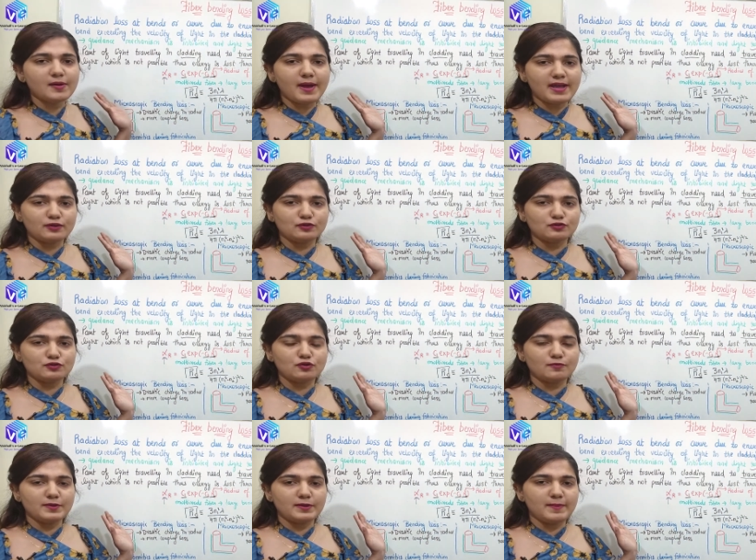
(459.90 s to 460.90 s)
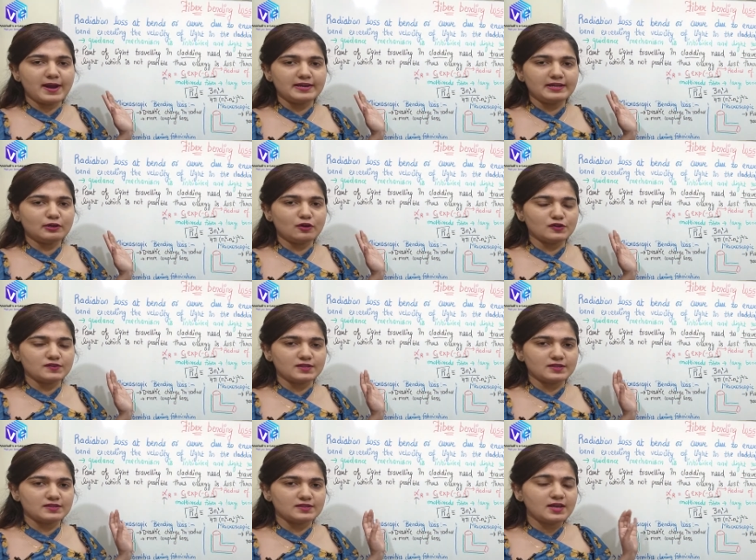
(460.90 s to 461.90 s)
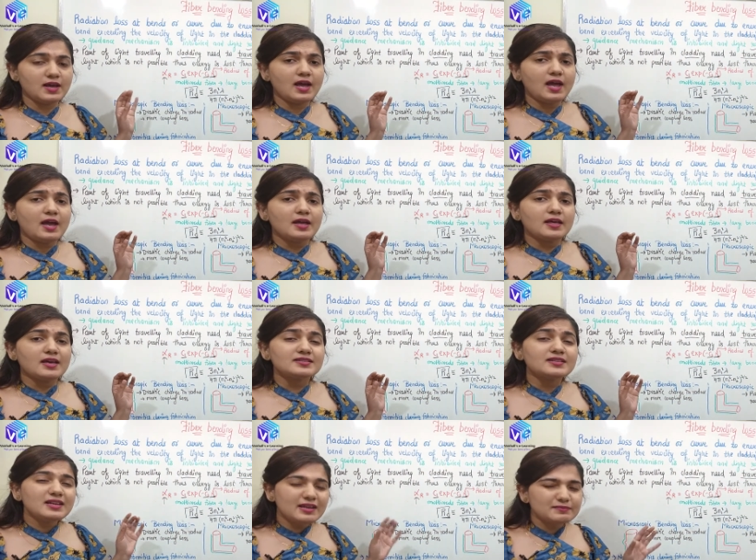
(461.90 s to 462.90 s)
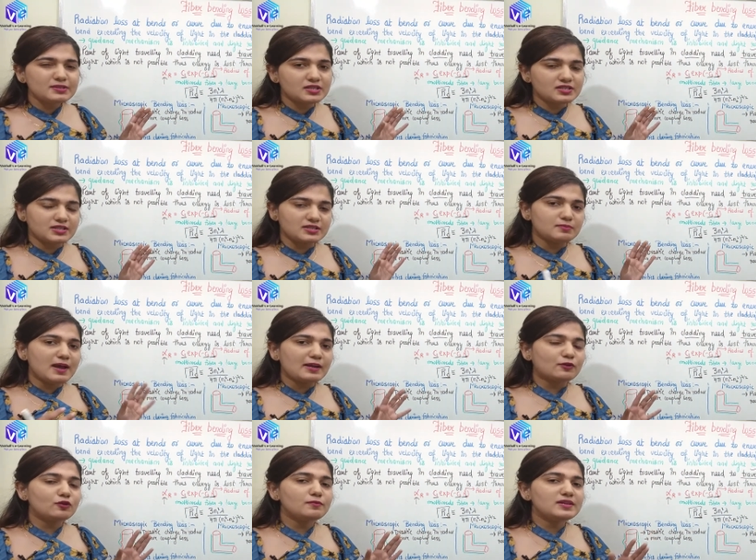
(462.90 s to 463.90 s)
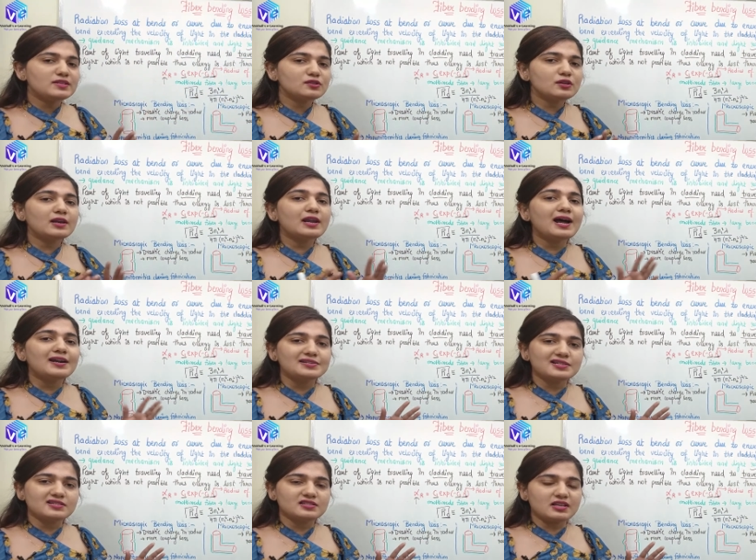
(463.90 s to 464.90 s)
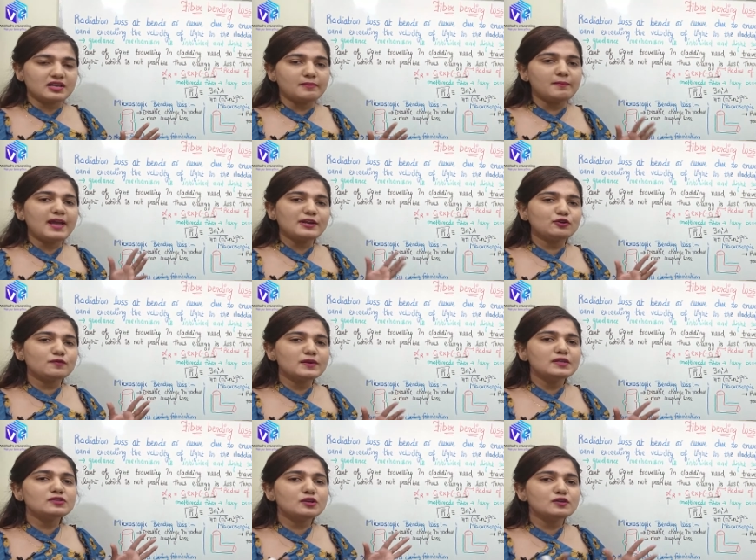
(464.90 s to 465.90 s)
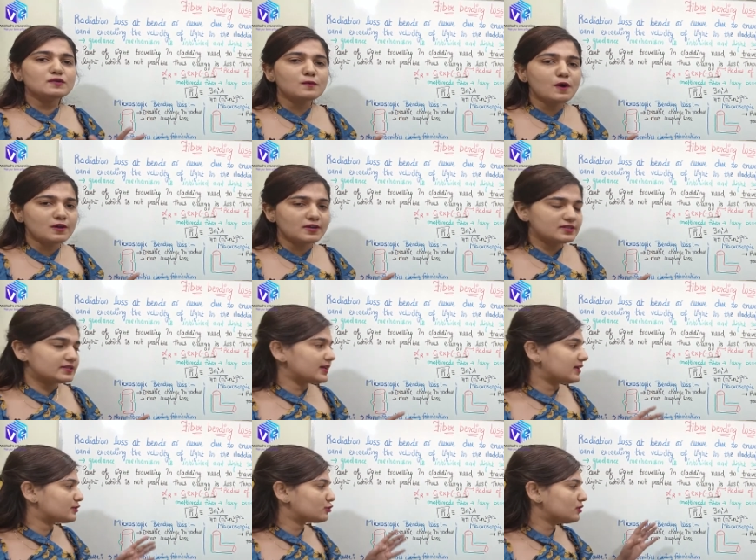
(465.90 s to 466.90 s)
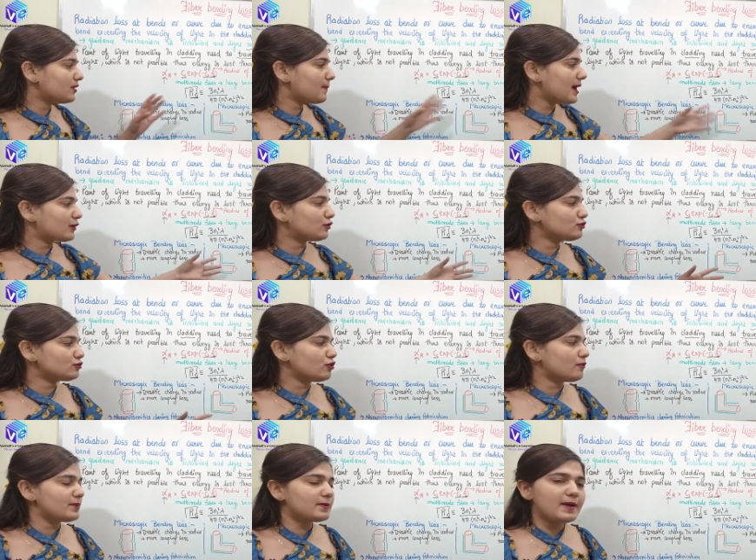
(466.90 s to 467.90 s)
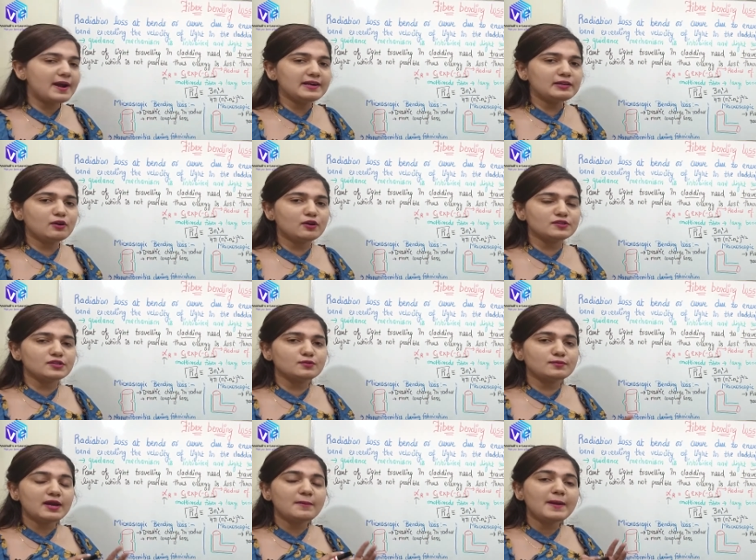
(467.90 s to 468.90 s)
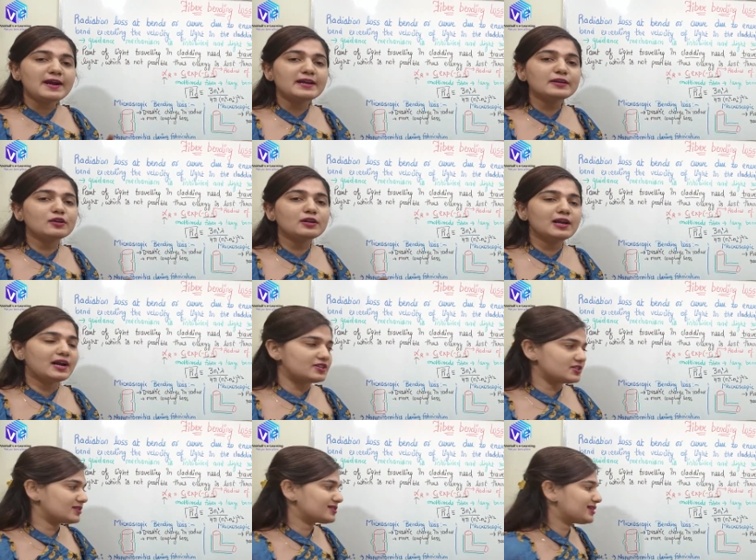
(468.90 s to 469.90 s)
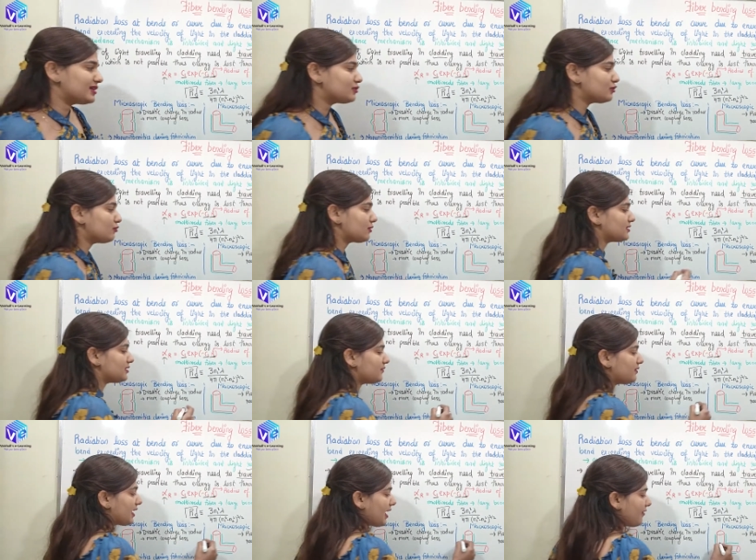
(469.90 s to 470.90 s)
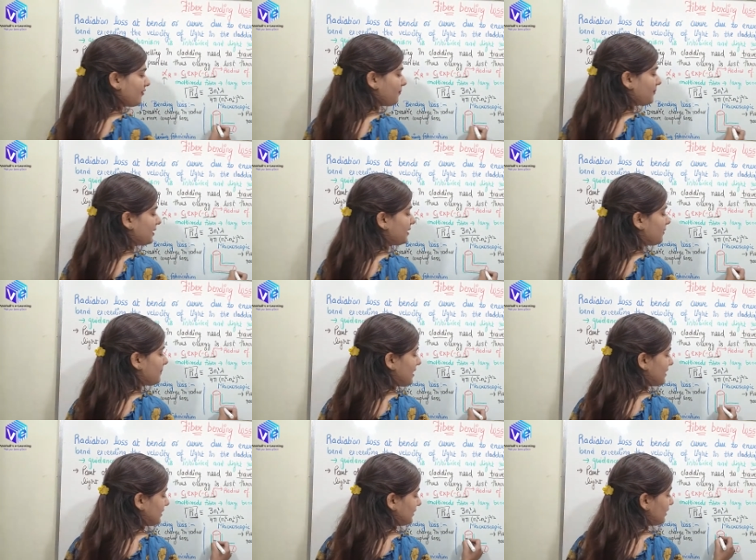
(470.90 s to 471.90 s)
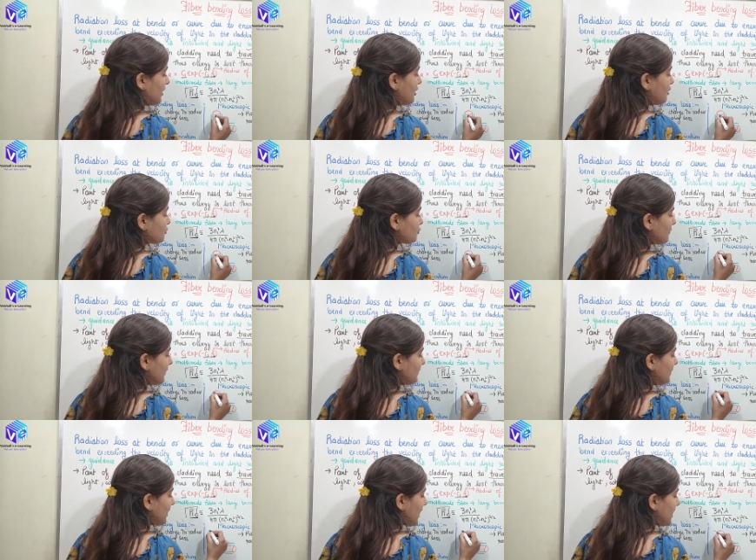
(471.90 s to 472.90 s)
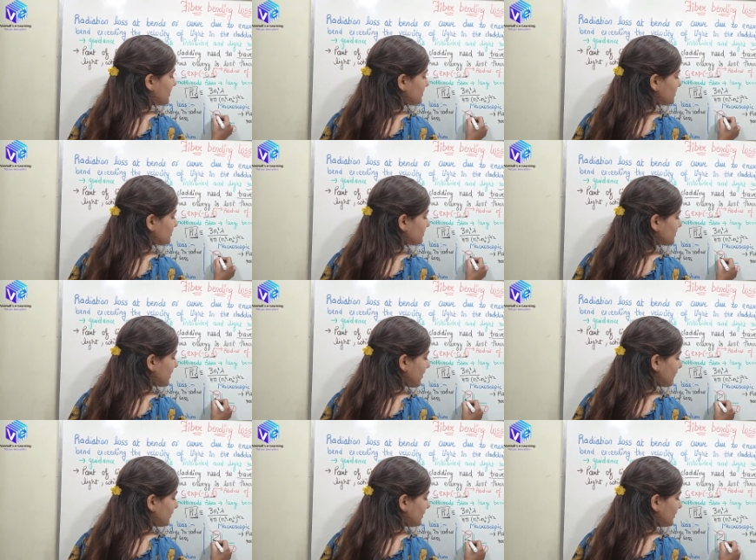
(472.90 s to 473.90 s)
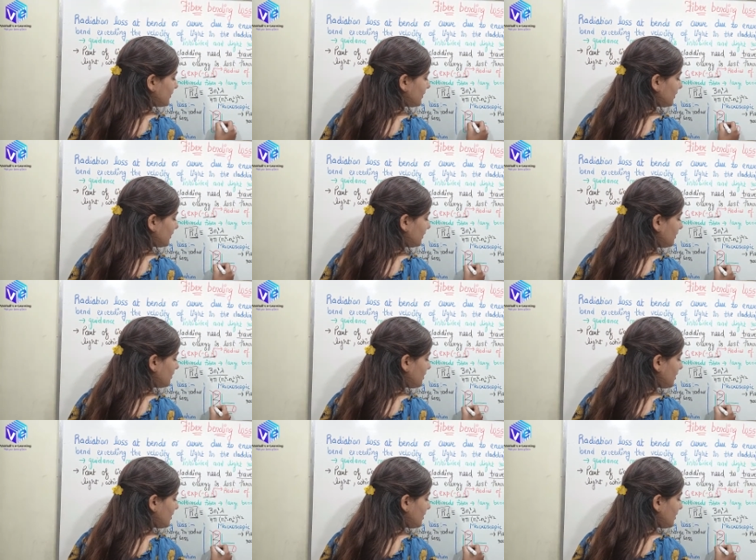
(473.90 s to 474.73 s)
the microscopic bending losses. As the name suggests, macro means on a larger scale, micro means on a smaller scale. So in the macroscopic bending losses, we are bending on a larger scale. So you can see we have a bigger bending. So when the light is traveling here,